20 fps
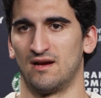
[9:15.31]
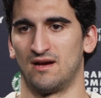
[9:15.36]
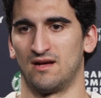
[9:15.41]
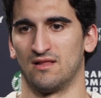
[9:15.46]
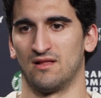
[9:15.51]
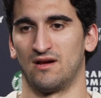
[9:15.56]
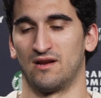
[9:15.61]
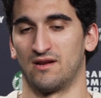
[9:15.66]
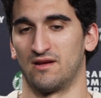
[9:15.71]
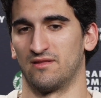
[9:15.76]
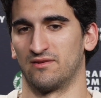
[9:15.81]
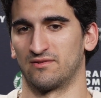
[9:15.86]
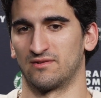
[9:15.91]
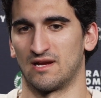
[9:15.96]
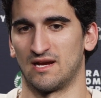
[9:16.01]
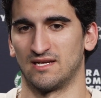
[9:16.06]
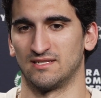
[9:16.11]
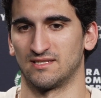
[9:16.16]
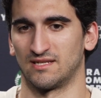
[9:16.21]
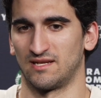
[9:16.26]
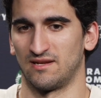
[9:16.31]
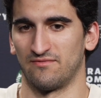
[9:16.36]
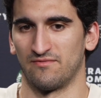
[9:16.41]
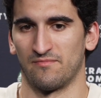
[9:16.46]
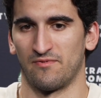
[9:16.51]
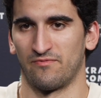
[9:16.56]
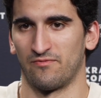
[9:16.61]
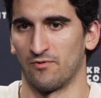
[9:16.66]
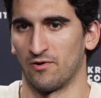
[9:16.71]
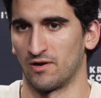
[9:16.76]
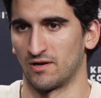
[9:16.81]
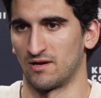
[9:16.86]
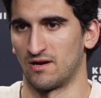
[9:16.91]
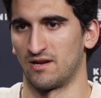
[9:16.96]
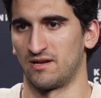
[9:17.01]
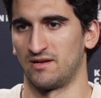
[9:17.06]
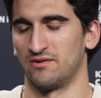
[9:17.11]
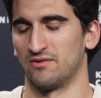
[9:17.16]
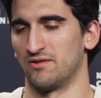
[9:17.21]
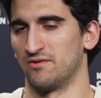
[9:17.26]
a lot of other guys, like, even before I
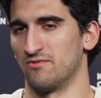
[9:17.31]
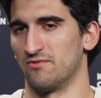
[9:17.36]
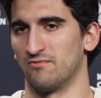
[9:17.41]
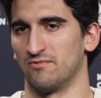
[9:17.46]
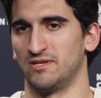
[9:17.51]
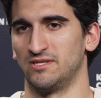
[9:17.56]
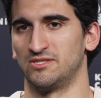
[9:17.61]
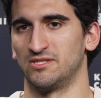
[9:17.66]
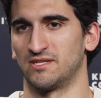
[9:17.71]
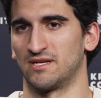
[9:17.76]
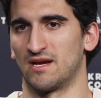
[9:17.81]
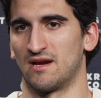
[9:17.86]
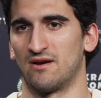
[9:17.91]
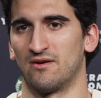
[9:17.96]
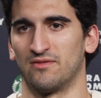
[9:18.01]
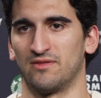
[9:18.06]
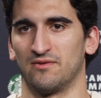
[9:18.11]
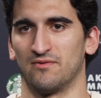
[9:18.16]
got here, they were reaching out.